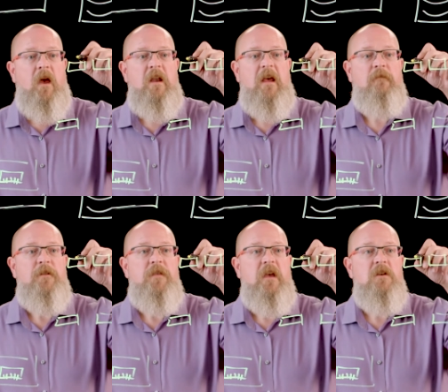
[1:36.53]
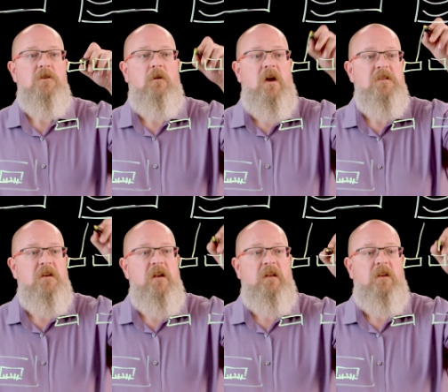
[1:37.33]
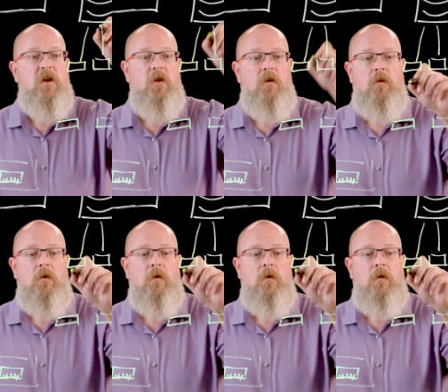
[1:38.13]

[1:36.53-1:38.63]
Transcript: and everything is cross-connected.